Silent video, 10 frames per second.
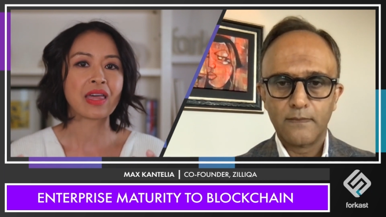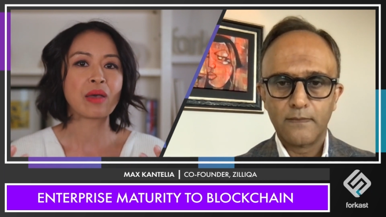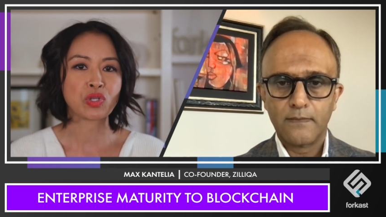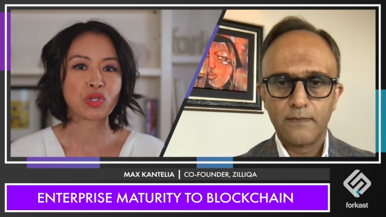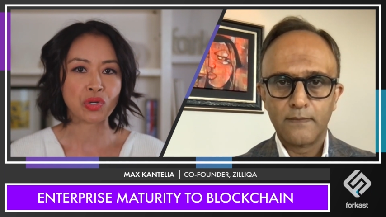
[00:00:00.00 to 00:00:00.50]

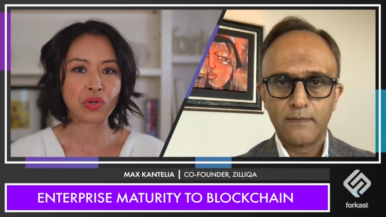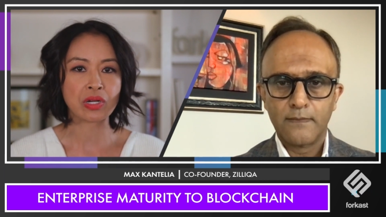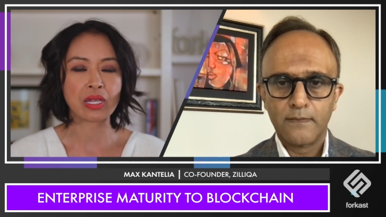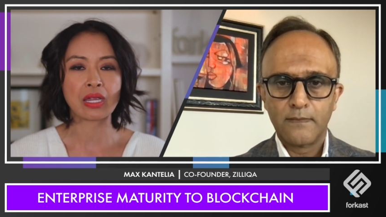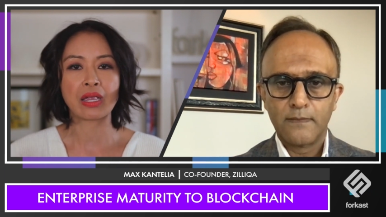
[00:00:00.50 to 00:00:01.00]
Speaker 1: that
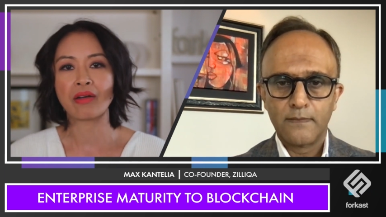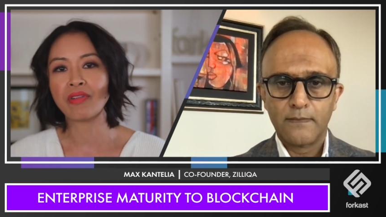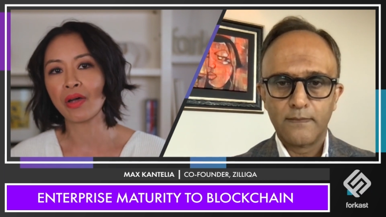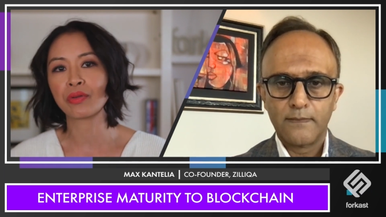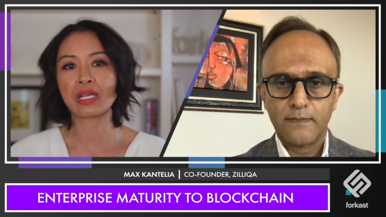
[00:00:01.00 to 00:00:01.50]
maturity of
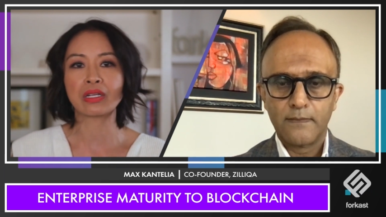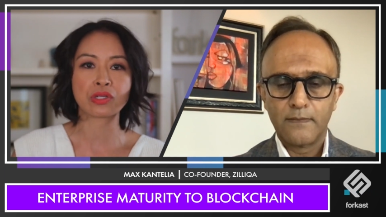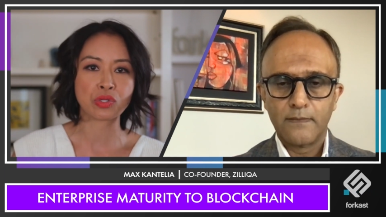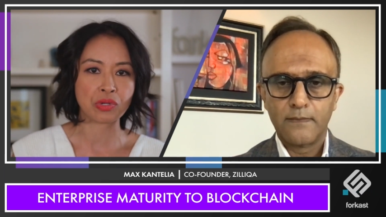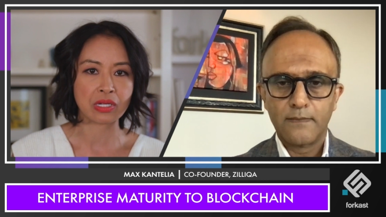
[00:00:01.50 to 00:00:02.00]
other
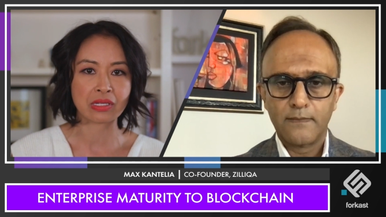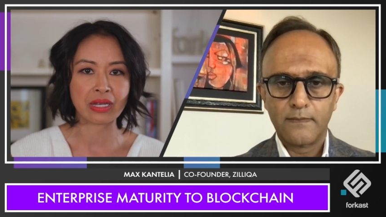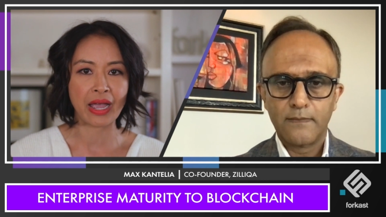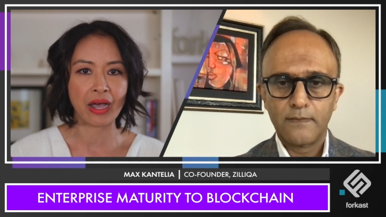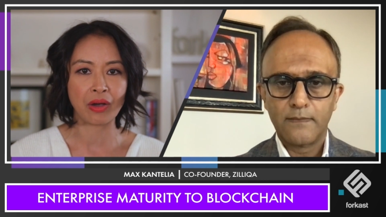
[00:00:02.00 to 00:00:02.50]
industries
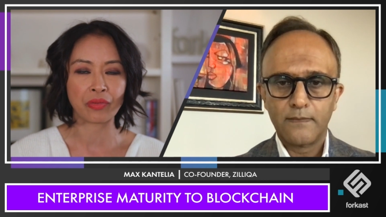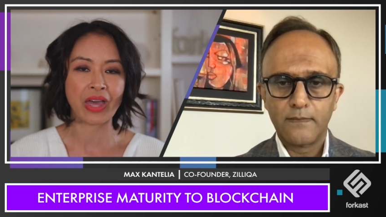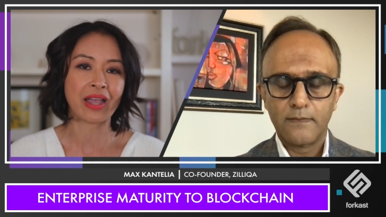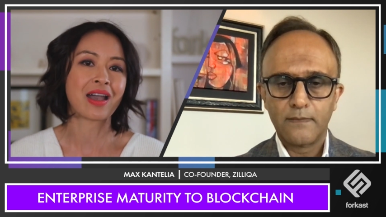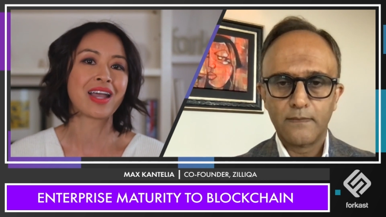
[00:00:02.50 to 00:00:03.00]
now,
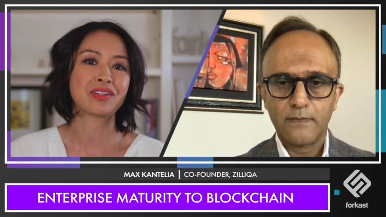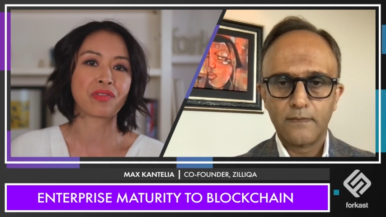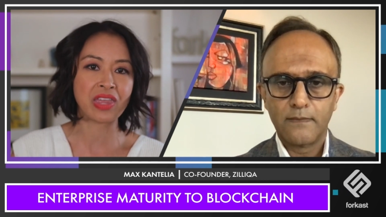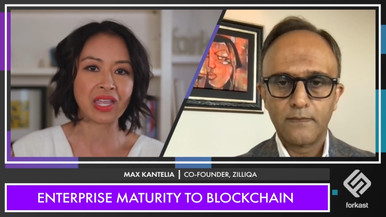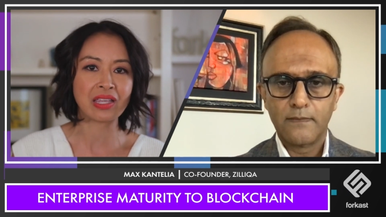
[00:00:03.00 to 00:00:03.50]
that kind of
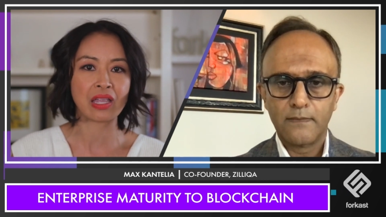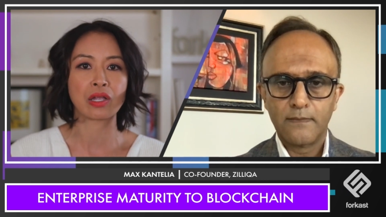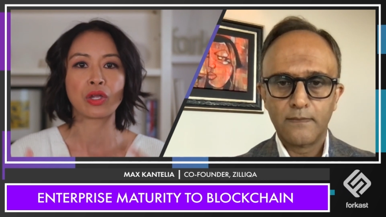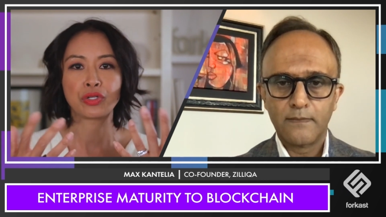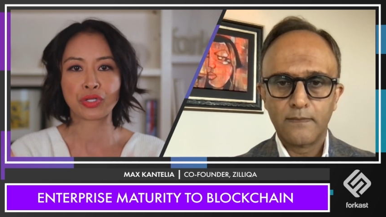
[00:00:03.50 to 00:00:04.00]

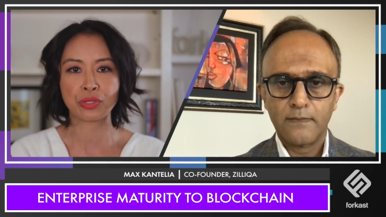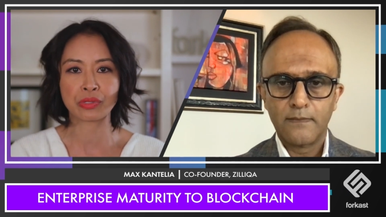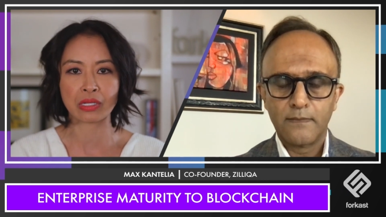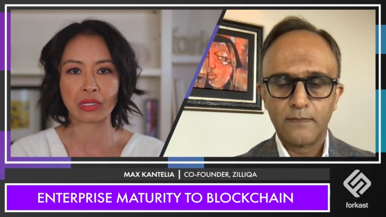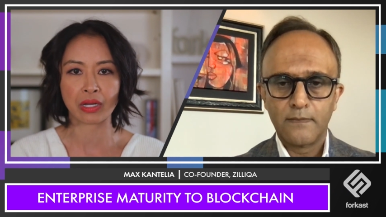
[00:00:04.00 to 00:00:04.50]
thinking, to
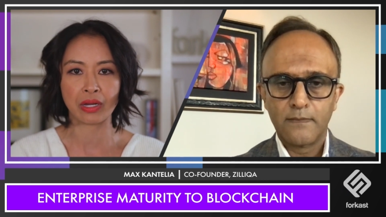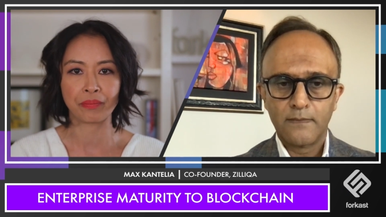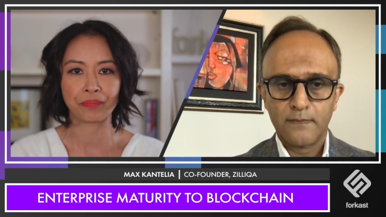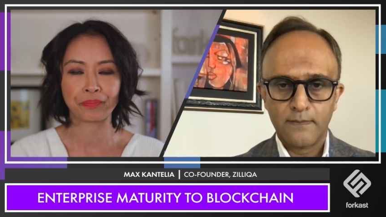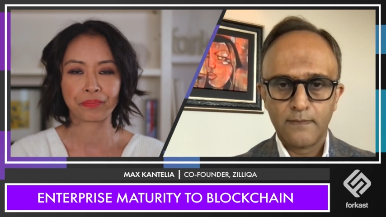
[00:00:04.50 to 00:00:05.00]
Zilliqa.
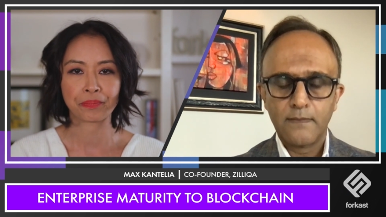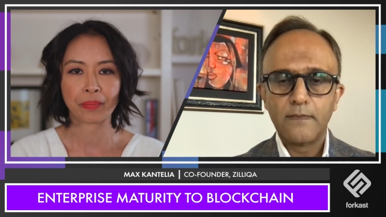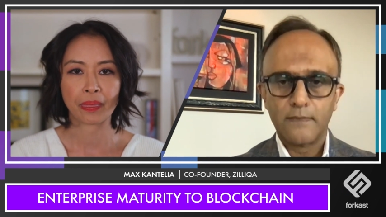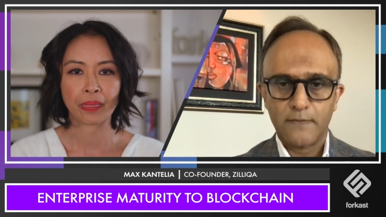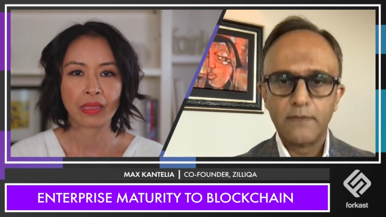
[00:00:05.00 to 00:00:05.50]

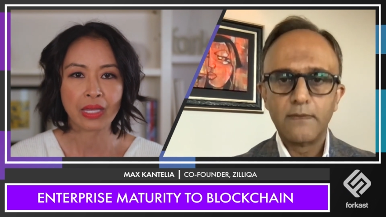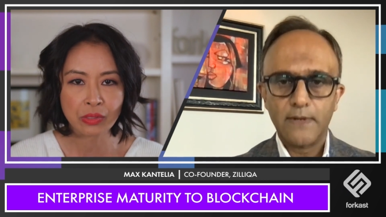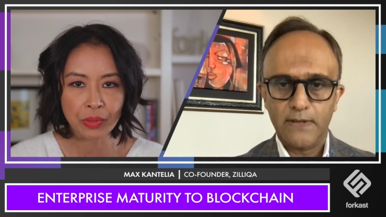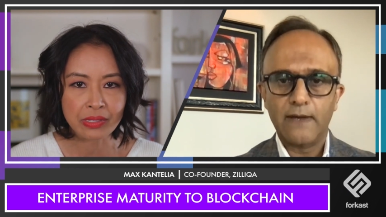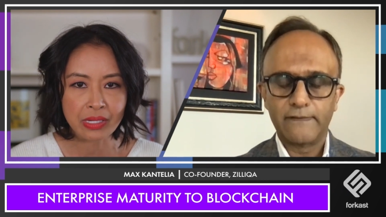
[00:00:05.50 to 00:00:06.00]

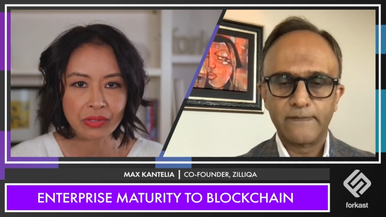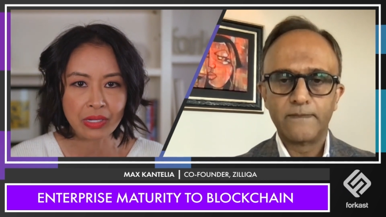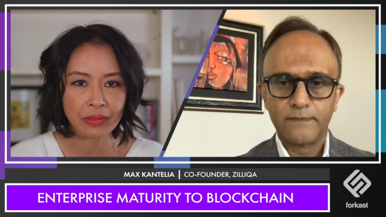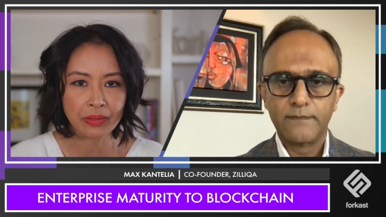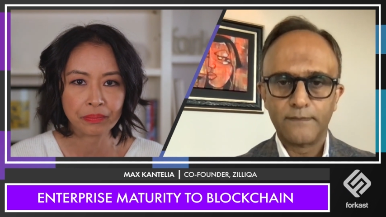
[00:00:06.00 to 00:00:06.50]
Speaker 2: That's what it sounds
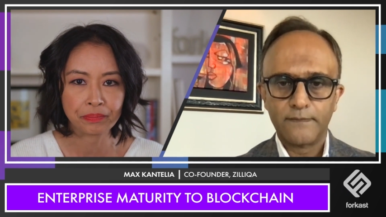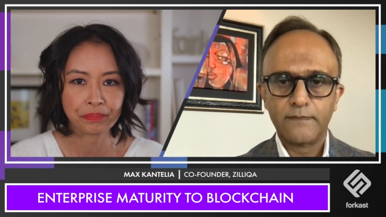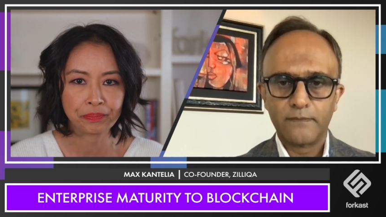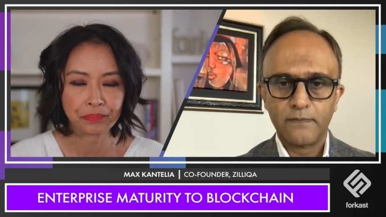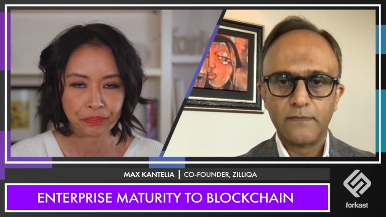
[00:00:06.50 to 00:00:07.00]
like.
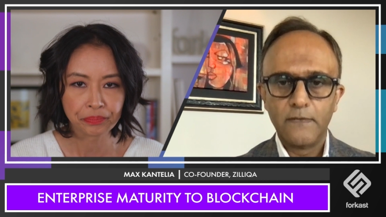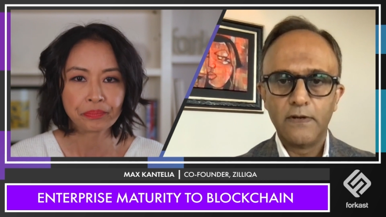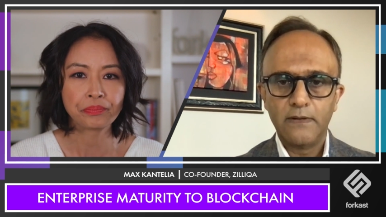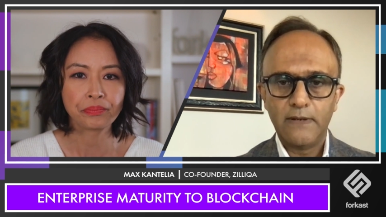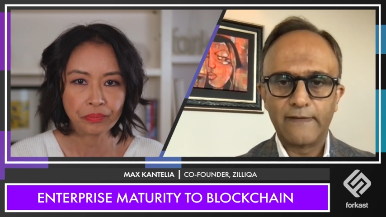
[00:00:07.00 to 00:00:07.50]

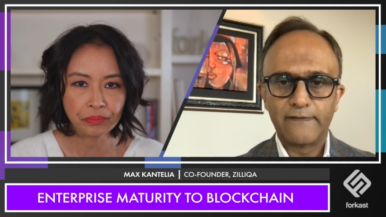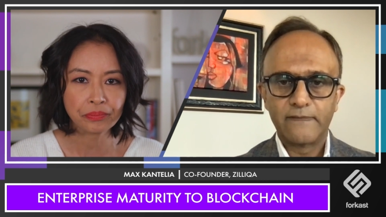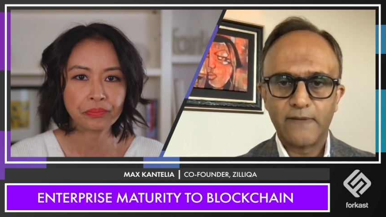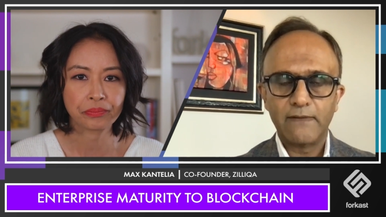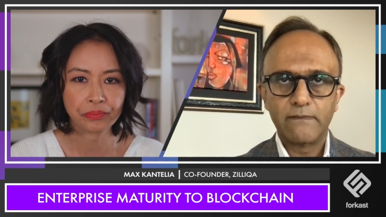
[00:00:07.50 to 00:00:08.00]
Yes,
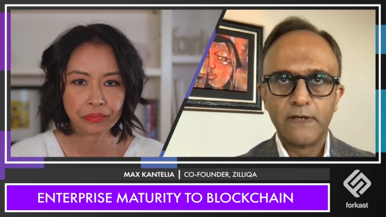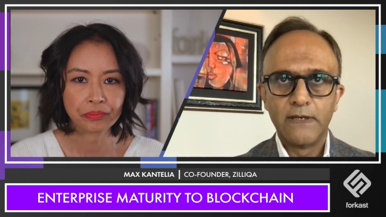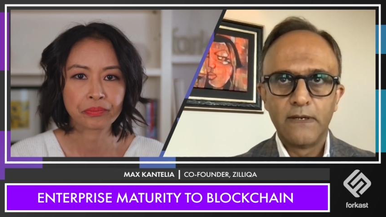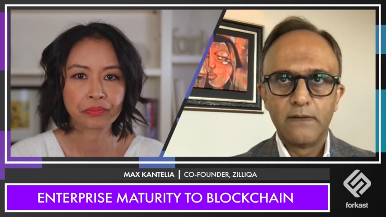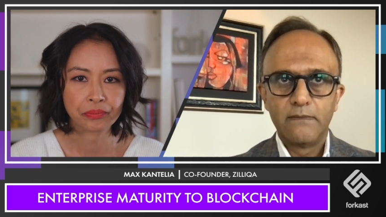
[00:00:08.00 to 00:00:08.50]

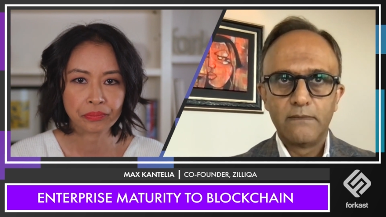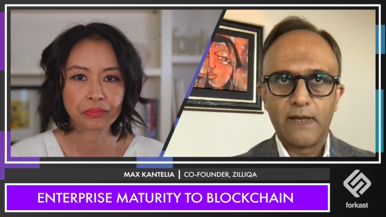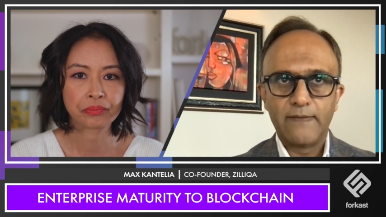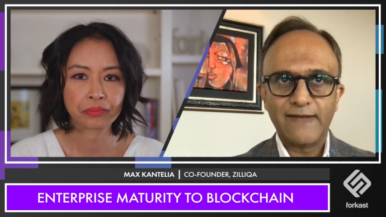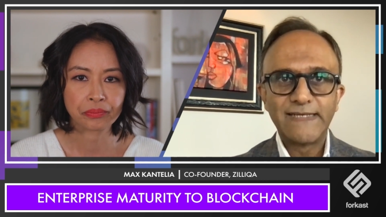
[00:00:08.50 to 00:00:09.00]

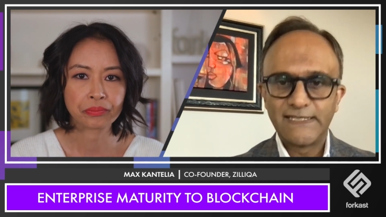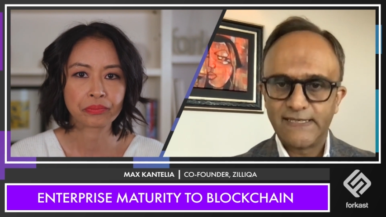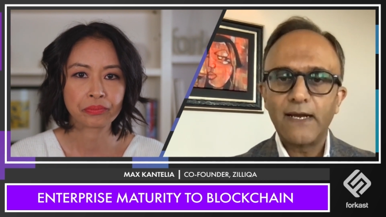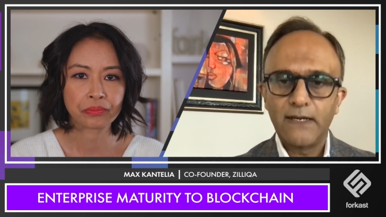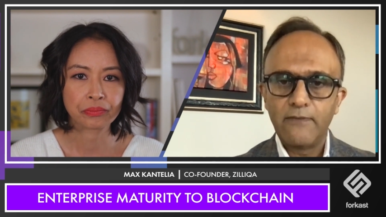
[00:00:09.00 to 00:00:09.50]
that's
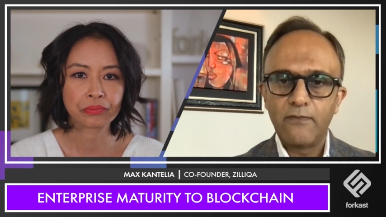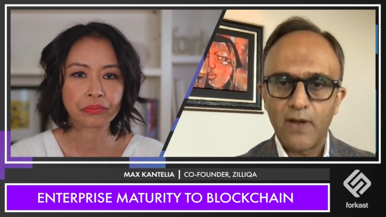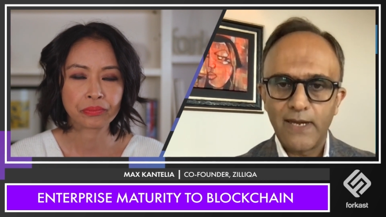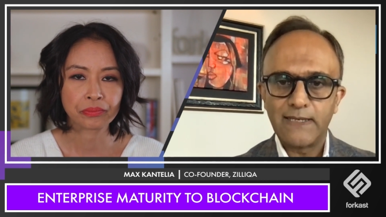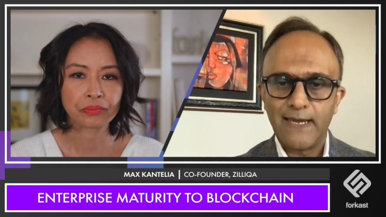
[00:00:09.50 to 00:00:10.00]
exactly
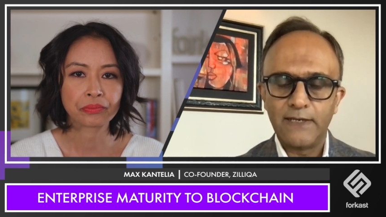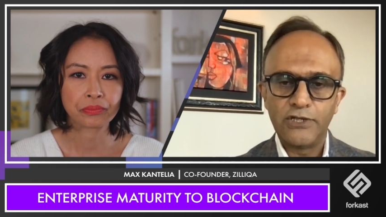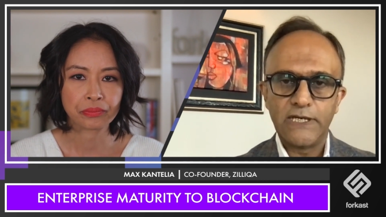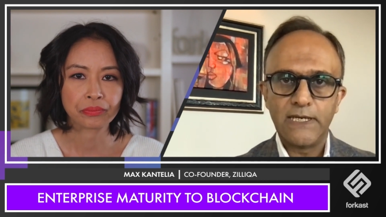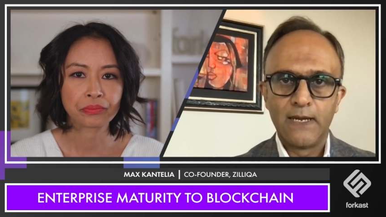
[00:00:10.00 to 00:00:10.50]
right,
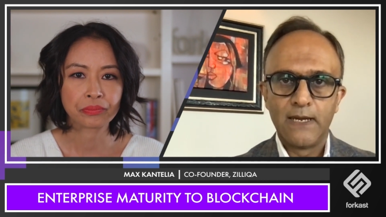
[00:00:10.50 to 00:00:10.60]
Angie.